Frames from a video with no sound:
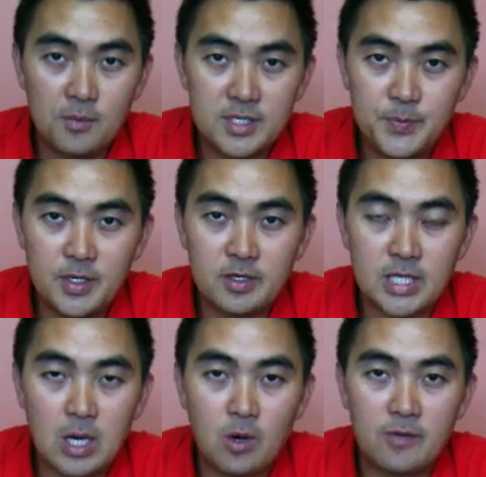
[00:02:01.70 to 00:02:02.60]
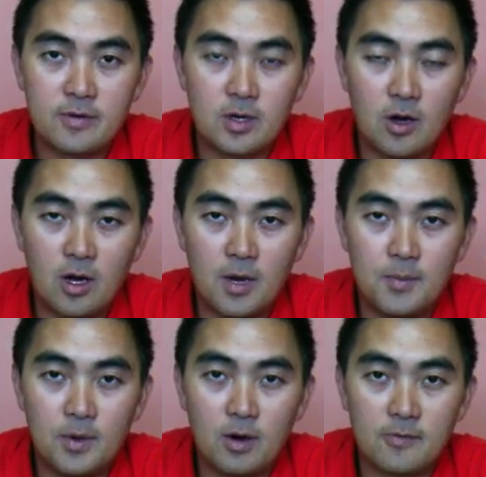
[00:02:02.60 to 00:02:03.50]
helmet speakers, however,
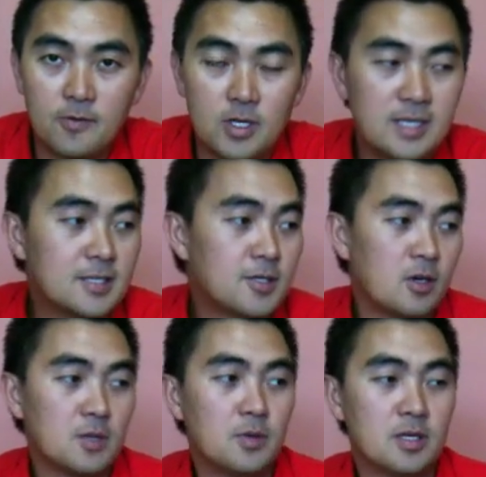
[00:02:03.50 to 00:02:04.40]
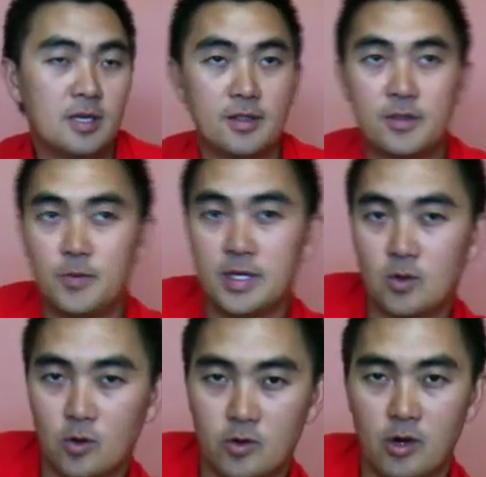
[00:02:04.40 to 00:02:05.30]
are fully installable in
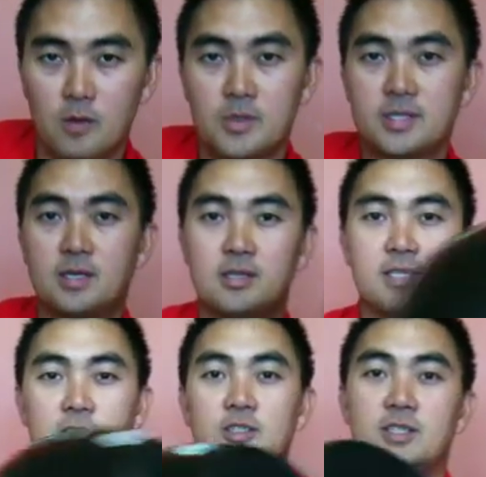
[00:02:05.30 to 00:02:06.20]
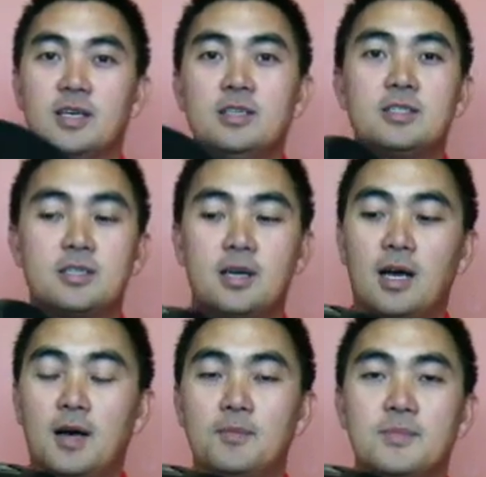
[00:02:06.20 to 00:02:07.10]
3/4 helmets, such as this.
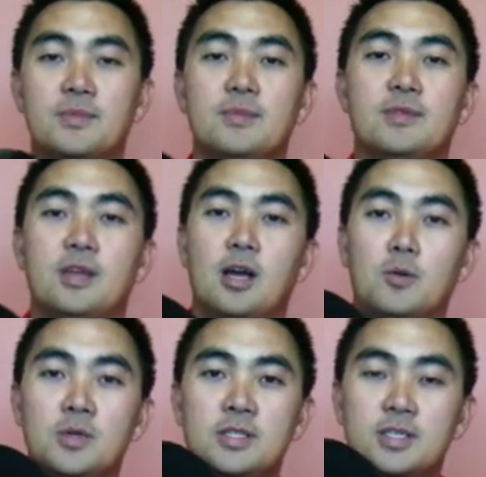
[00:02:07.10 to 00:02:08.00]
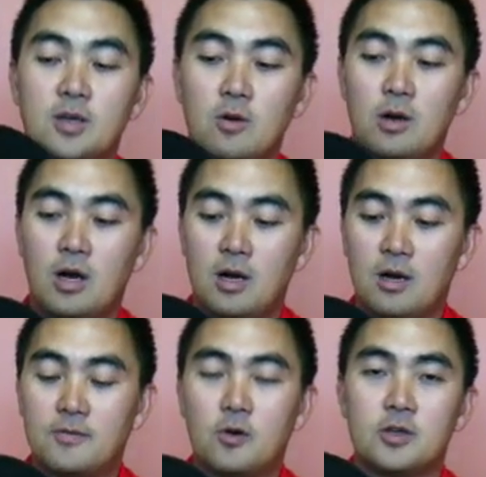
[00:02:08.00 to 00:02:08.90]
The helmets, though,
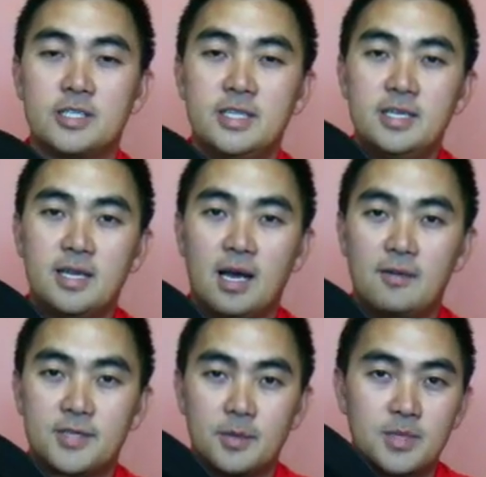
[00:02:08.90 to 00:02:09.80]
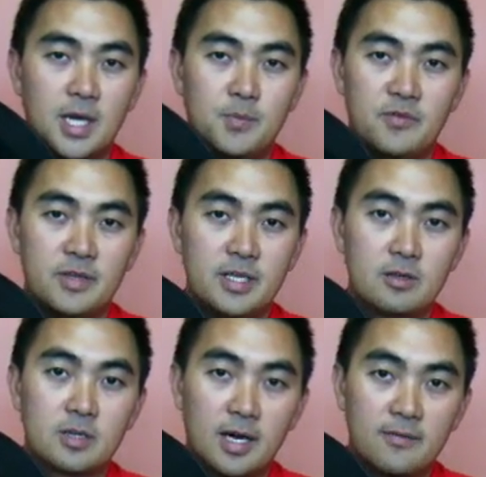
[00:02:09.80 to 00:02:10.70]
of course, need to have some type of an
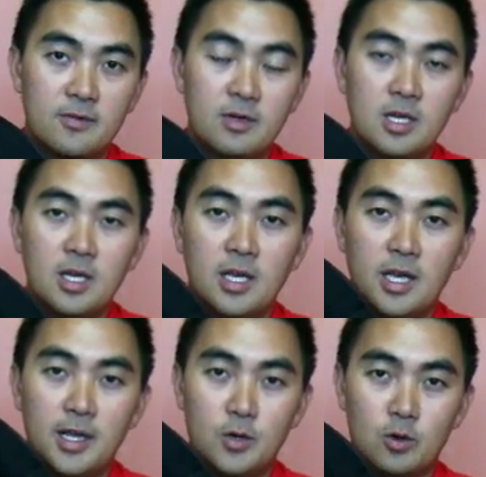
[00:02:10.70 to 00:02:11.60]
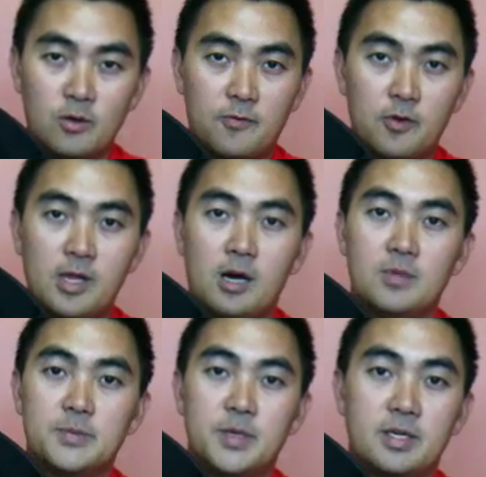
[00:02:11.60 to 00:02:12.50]
ear cover in order for the
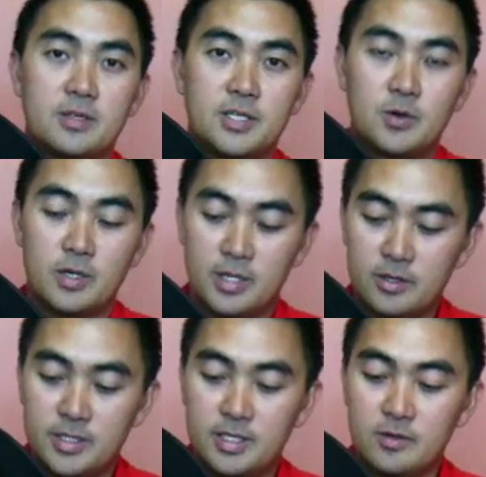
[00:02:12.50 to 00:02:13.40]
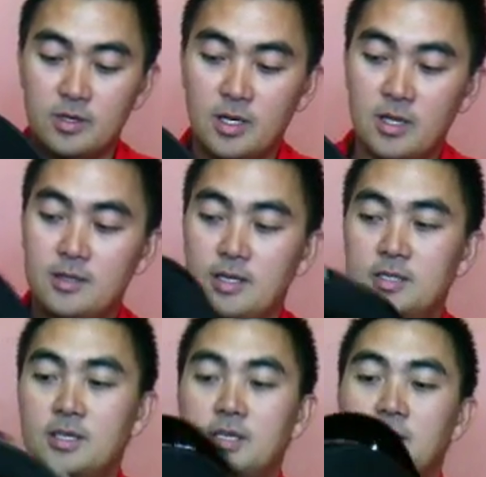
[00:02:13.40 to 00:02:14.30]
helmet speakers to adhere to.
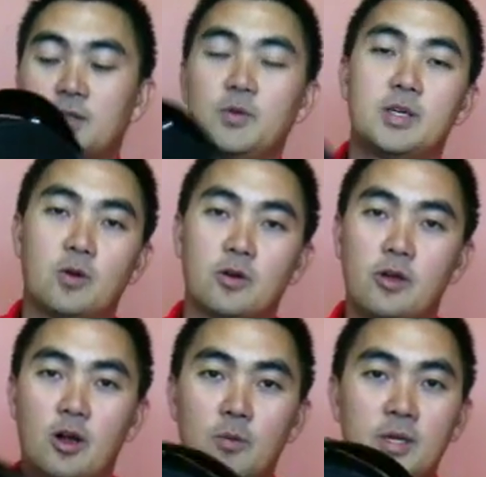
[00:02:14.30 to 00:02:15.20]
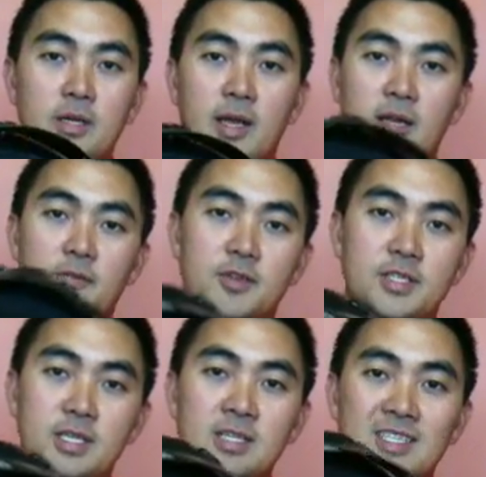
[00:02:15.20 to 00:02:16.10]
This is a 3/4 helmet, and if you
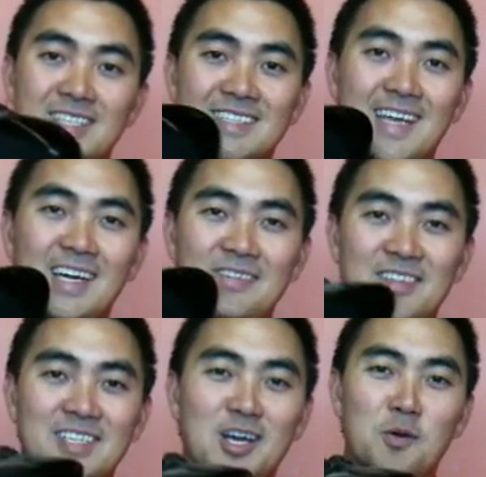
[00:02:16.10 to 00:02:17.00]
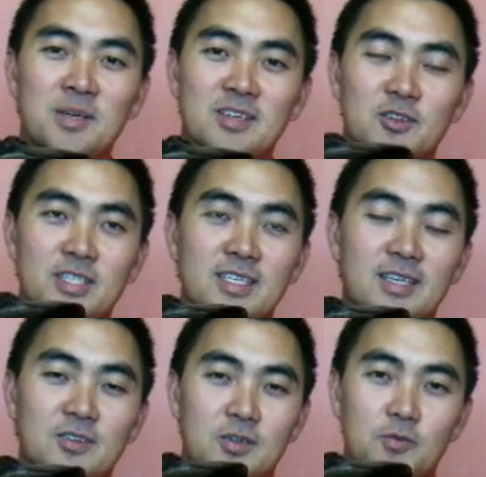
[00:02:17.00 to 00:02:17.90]
see to the side of this helmet, you'll see
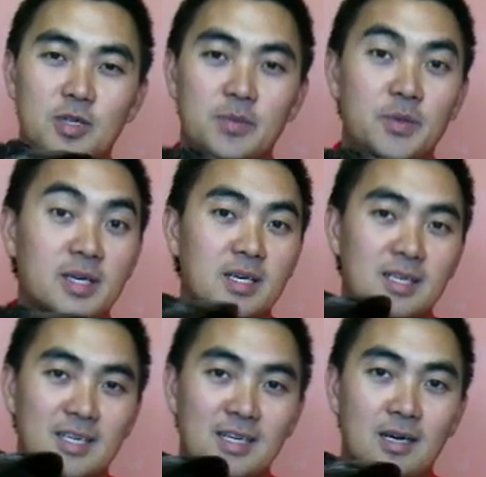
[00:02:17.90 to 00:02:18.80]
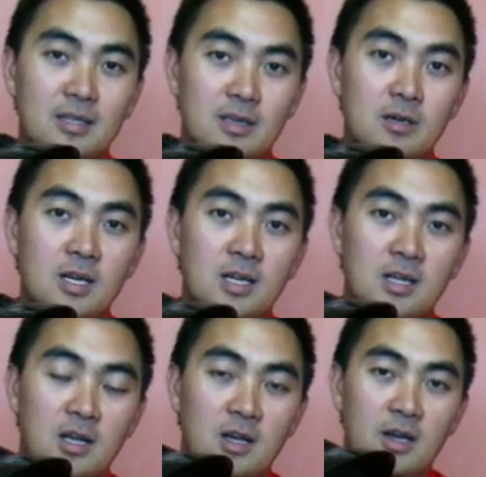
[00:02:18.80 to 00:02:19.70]
that there's a really big canal there
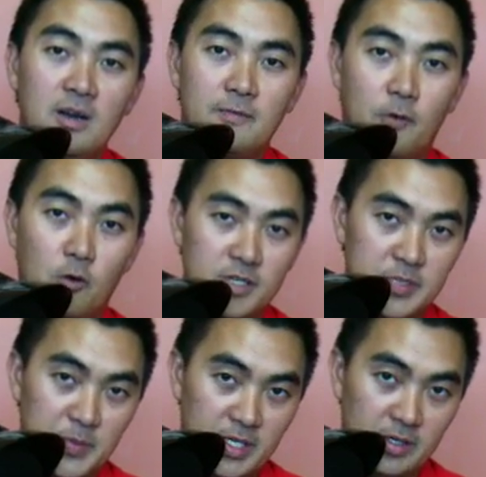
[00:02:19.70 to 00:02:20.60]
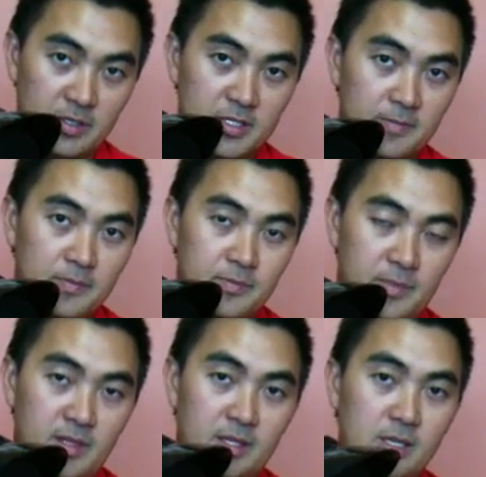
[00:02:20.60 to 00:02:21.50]
for the speakers.
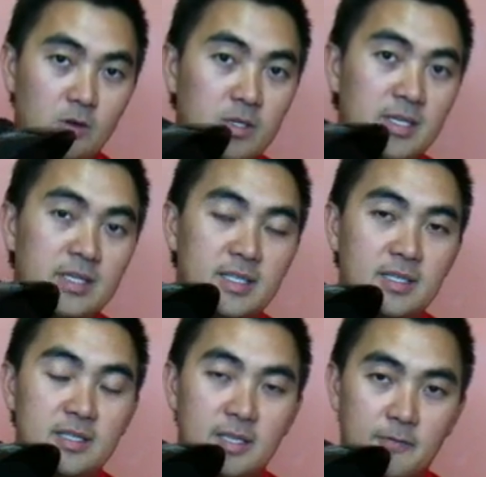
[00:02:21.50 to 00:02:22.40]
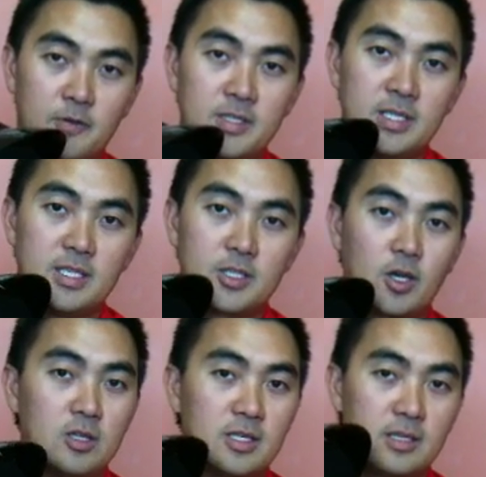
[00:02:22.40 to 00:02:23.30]
The only difference in
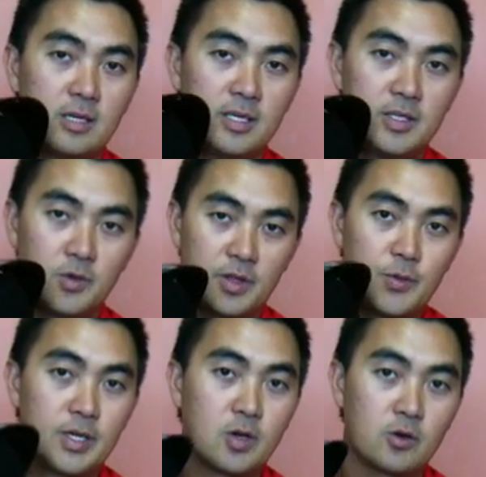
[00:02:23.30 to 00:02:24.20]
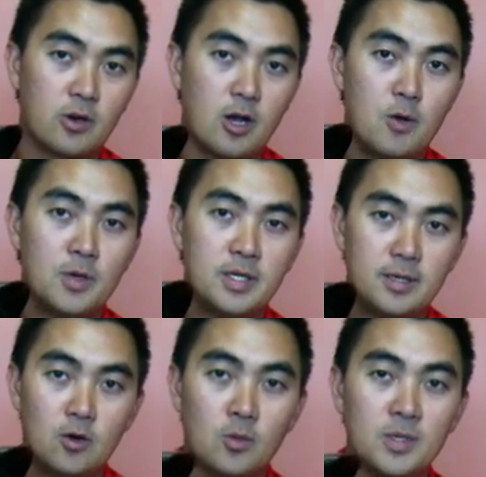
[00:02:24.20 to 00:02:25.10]
installing into a 3/4 helmet
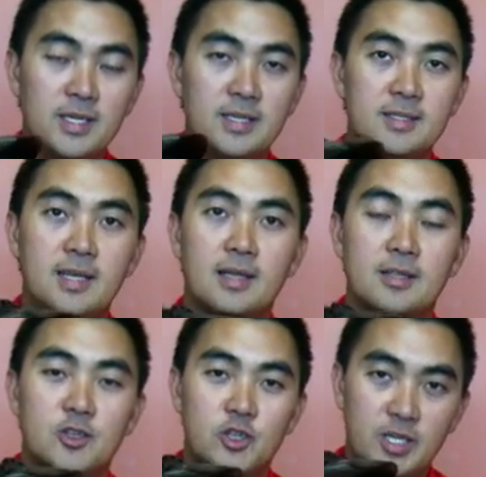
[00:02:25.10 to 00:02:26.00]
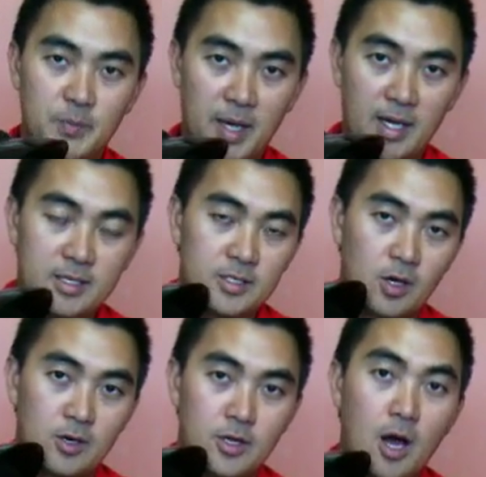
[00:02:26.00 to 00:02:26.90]
normally is that the cheek pads
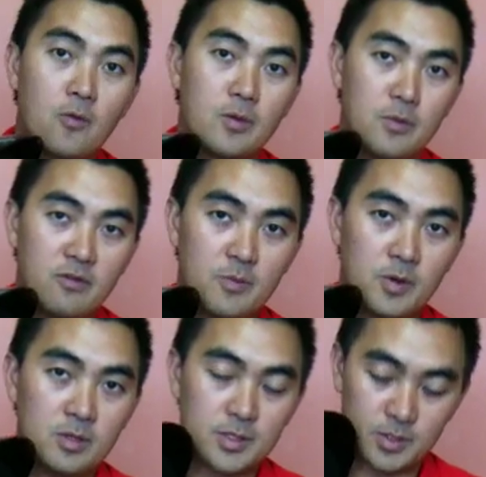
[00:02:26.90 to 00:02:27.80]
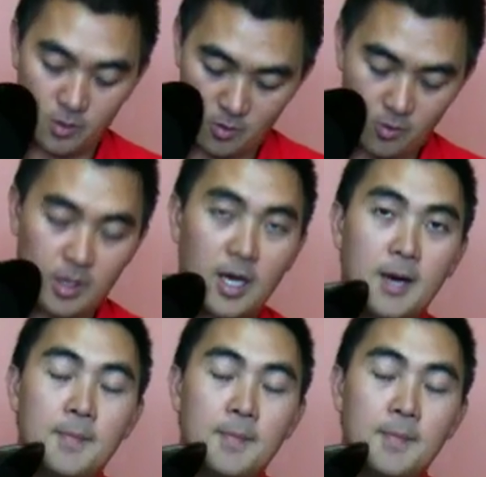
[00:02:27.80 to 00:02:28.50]
are not removable, so